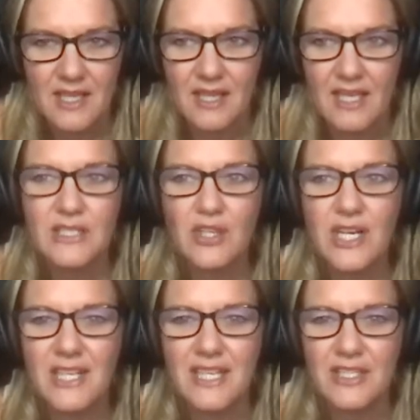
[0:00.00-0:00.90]
I
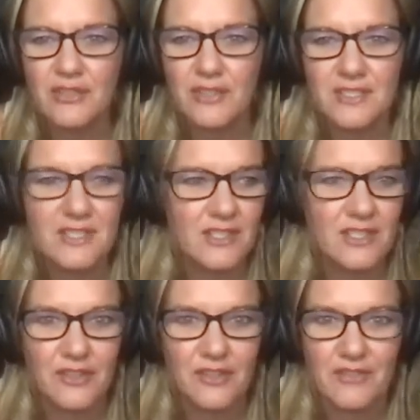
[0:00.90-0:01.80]
try and like trust in the
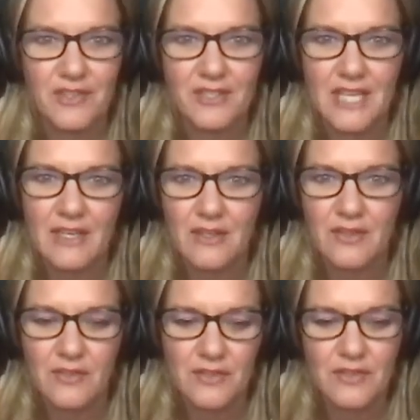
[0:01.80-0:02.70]
universe, like,
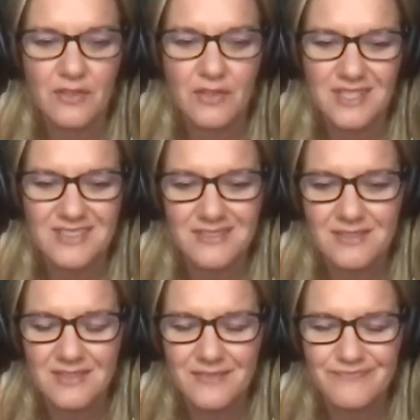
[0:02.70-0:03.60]

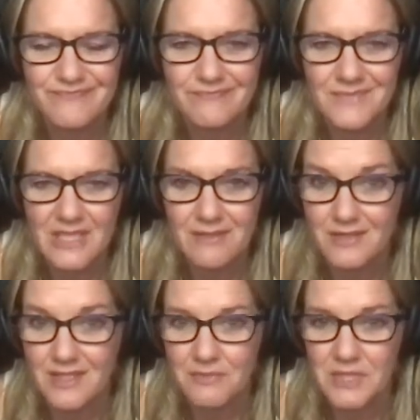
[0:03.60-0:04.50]
because I don't
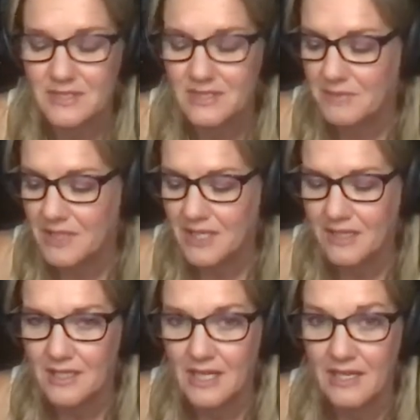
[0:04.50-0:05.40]
think I'm going to see him
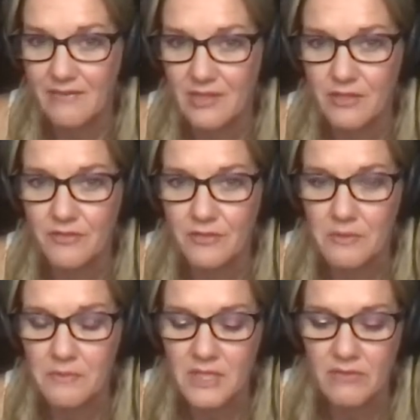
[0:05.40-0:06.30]
again. I haven't heard from
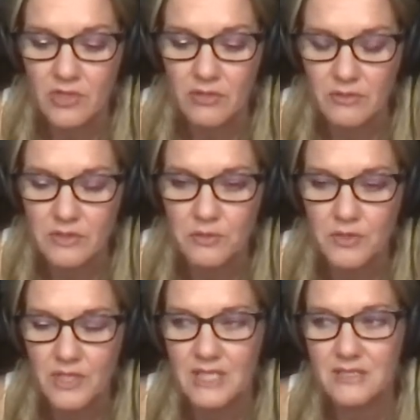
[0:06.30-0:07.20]
him, even though he was cool
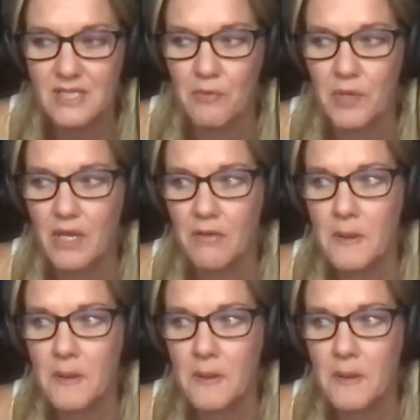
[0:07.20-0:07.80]
the next day. But